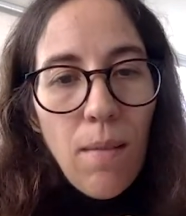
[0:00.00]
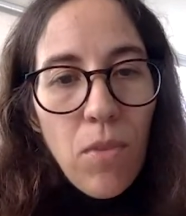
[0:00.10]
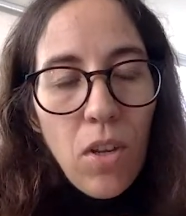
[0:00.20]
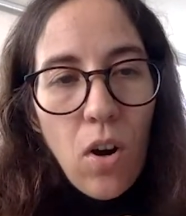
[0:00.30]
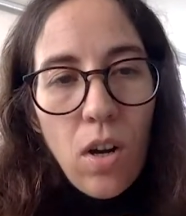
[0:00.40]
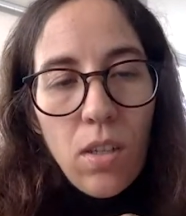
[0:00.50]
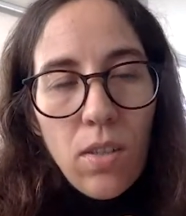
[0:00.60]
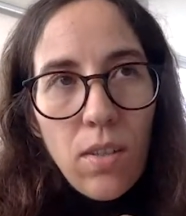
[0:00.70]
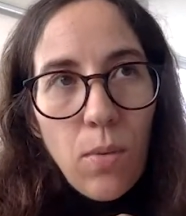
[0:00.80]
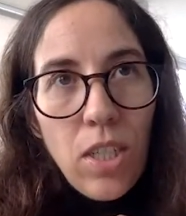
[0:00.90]

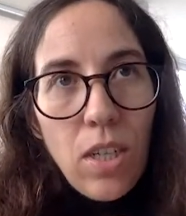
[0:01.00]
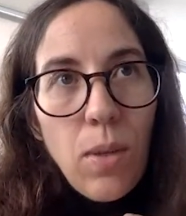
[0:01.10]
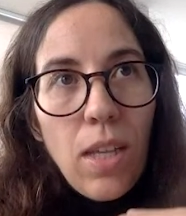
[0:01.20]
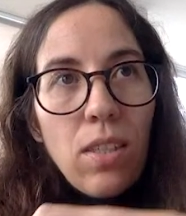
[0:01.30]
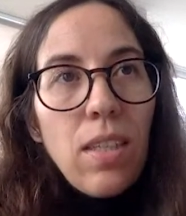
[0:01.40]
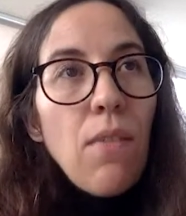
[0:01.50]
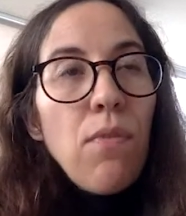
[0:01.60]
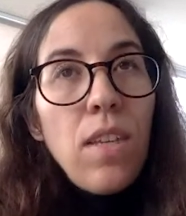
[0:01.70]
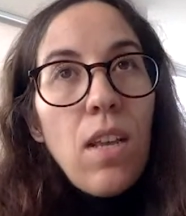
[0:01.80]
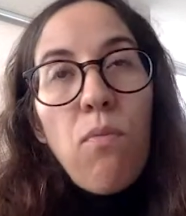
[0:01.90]
Carl's question as well.
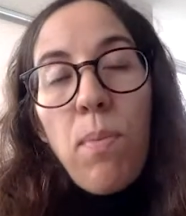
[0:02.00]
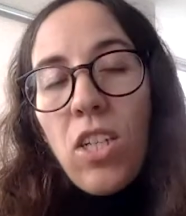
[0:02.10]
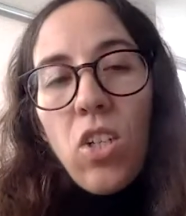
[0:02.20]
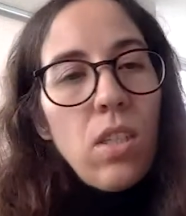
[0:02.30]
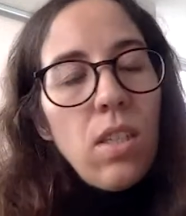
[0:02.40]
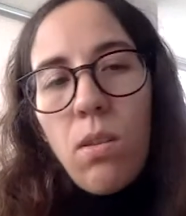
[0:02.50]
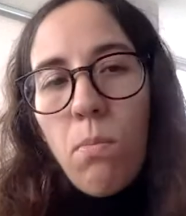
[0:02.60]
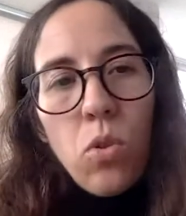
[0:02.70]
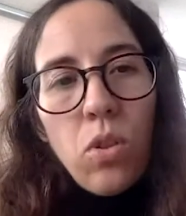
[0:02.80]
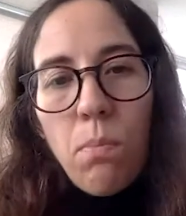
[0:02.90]
Safety of patients is the
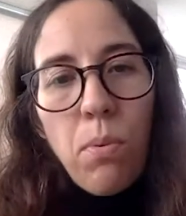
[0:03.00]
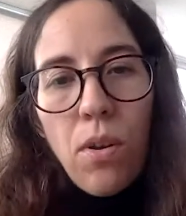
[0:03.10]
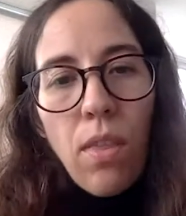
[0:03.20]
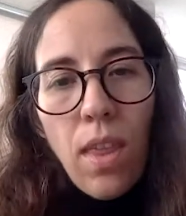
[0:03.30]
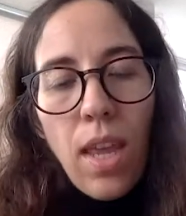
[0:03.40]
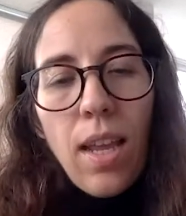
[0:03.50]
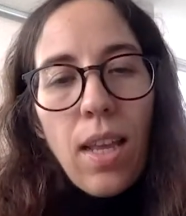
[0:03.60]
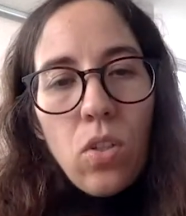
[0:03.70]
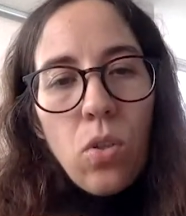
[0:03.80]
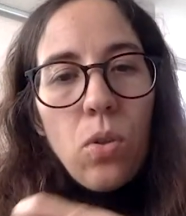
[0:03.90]
most important thing.
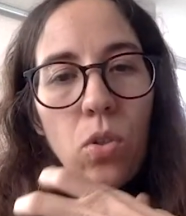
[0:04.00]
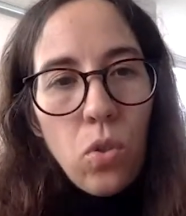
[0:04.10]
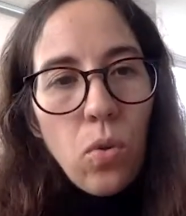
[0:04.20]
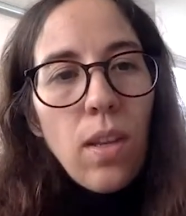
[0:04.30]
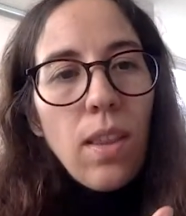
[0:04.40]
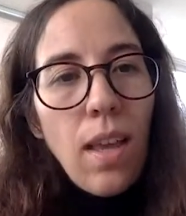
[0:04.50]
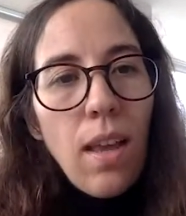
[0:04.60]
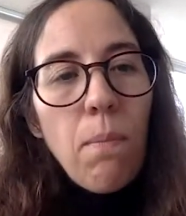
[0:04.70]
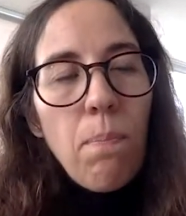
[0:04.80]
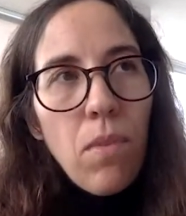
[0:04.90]
And so ensuring
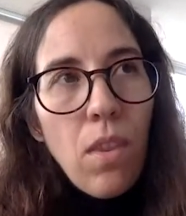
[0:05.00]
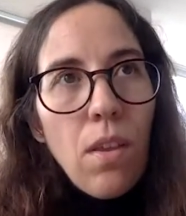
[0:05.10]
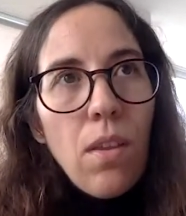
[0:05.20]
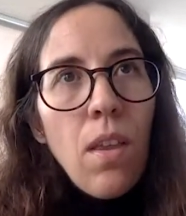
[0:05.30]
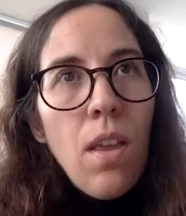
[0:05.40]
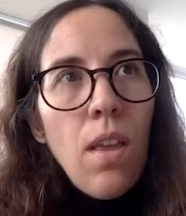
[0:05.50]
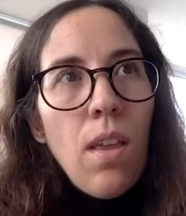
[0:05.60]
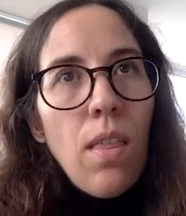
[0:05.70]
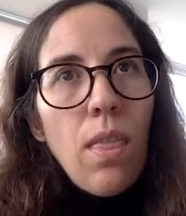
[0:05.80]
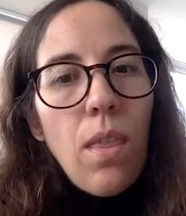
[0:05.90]
that the
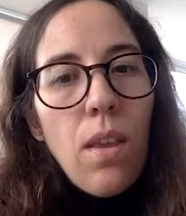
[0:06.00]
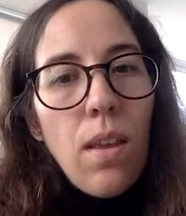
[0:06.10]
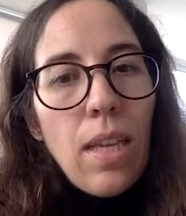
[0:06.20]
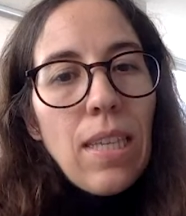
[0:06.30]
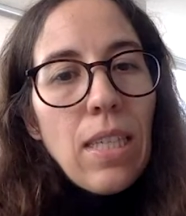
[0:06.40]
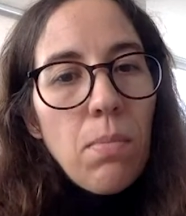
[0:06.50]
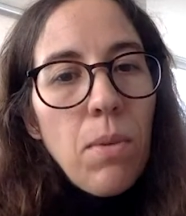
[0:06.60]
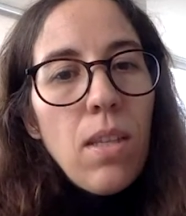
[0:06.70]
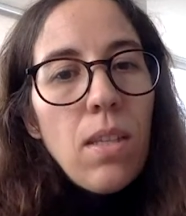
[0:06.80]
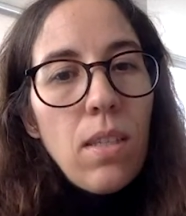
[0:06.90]

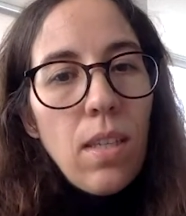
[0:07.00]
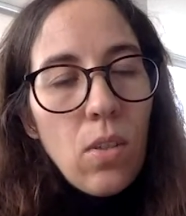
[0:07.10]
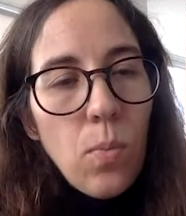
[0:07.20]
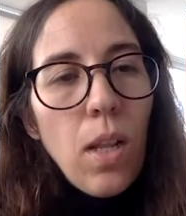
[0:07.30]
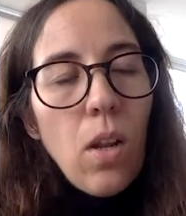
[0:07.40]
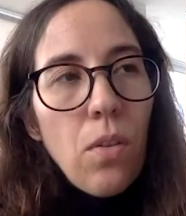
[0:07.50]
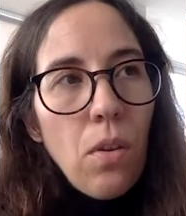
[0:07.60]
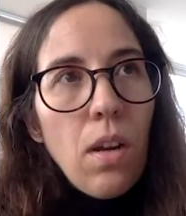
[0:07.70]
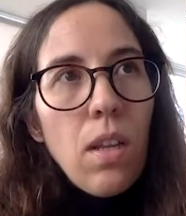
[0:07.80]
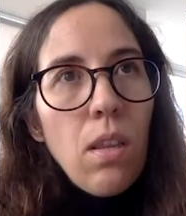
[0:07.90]
assessments as well are
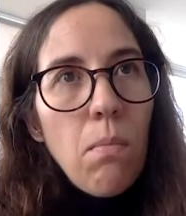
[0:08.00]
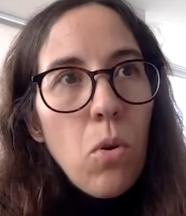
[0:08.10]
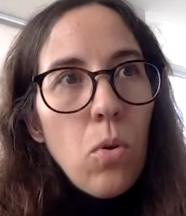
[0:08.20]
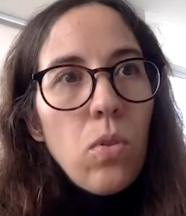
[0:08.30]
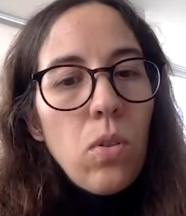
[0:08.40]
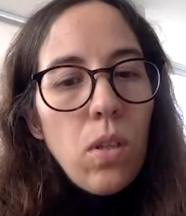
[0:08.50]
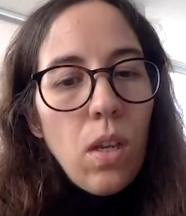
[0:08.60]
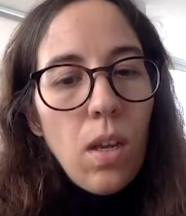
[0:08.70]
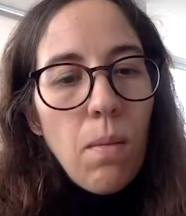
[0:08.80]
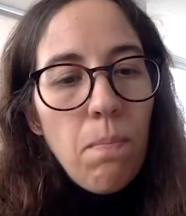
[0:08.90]
done in the most
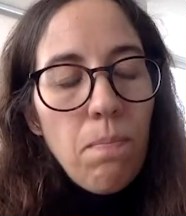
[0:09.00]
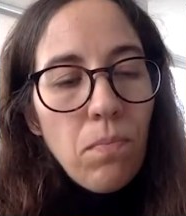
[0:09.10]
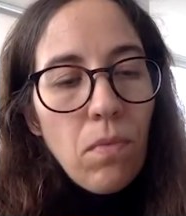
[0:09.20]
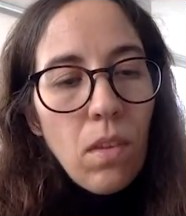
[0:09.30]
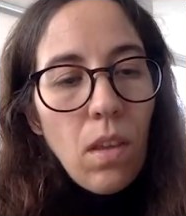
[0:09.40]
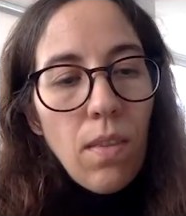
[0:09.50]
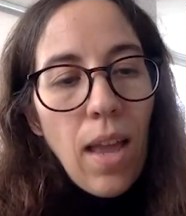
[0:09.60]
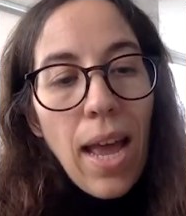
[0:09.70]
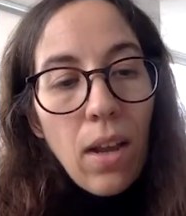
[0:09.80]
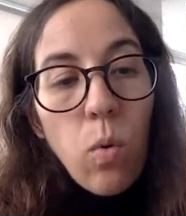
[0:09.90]

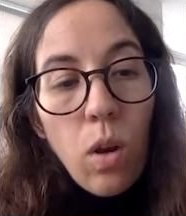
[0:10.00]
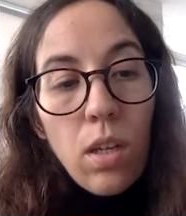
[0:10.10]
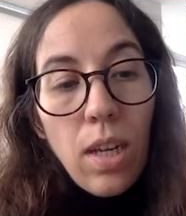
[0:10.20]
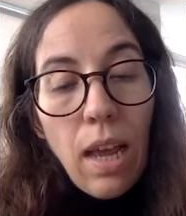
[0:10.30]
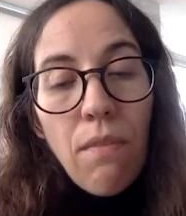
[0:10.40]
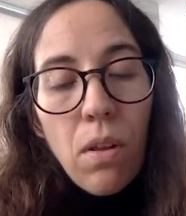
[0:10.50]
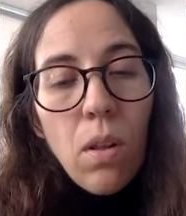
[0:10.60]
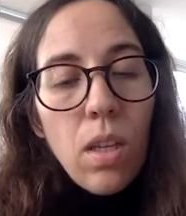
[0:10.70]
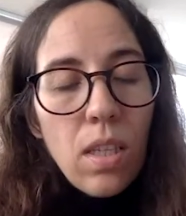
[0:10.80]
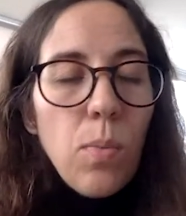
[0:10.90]
high quality
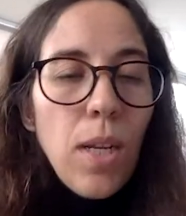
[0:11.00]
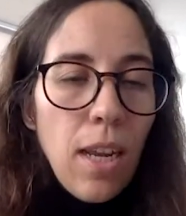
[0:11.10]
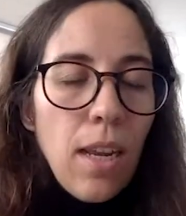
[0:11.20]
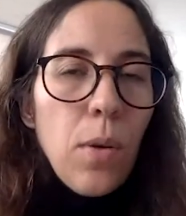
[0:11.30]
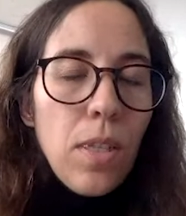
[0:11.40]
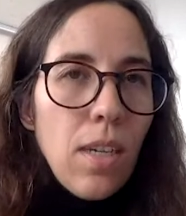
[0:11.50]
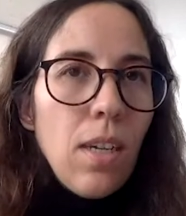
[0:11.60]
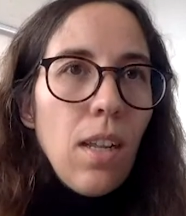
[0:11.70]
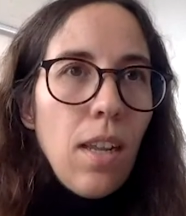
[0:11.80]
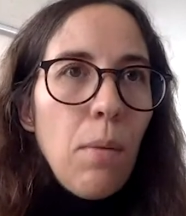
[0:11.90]
level is really
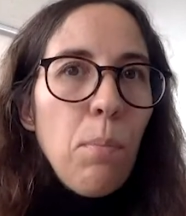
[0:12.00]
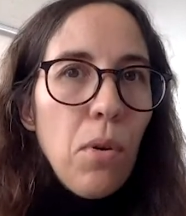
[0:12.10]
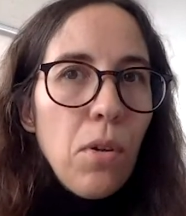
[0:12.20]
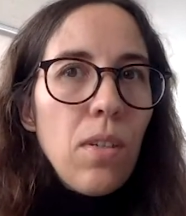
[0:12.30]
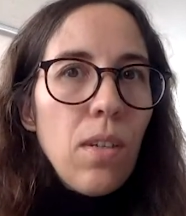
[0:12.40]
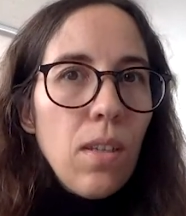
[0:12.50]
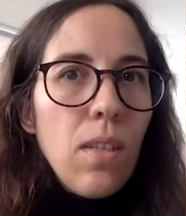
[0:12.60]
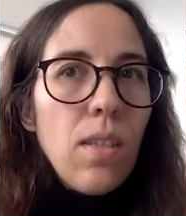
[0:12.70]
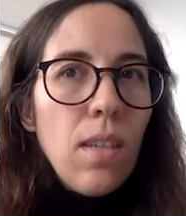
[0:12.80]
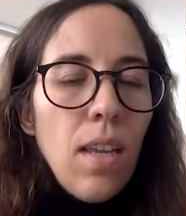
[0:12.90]
critical and
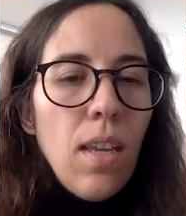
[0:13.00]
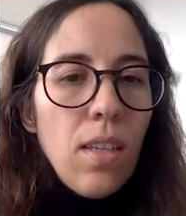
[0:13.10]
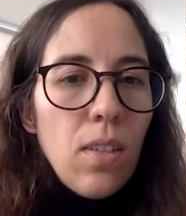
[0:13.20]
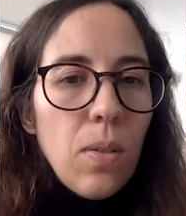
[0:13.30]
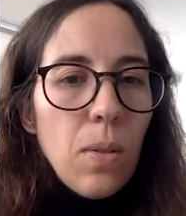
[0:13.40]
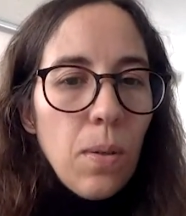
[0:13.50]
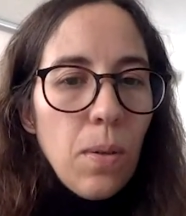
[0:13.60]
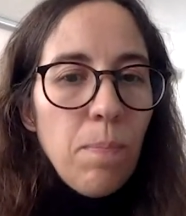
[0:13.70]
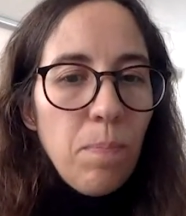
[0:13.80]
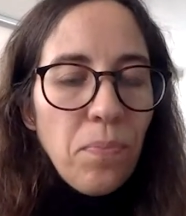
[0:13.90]
important.
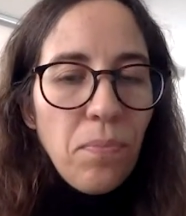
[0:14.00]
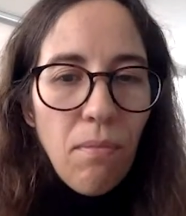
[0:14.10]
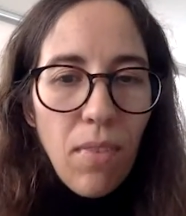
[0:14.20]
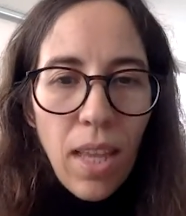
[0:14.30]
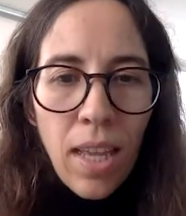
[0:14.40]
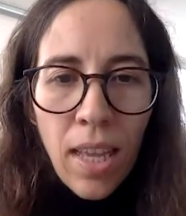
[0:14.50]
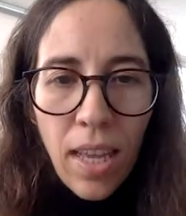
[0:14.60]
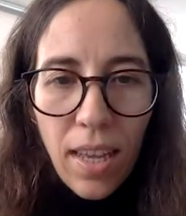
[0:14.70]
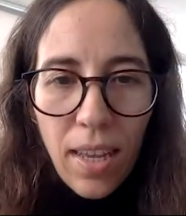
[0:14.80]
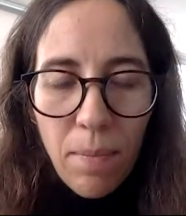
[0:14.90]
So
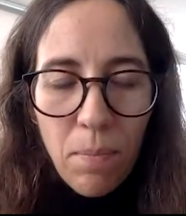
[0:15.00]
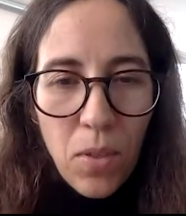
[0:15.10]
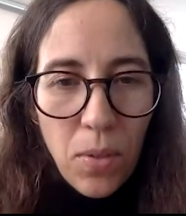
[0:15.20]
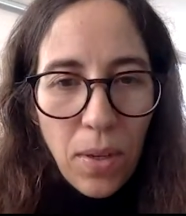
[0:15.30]
as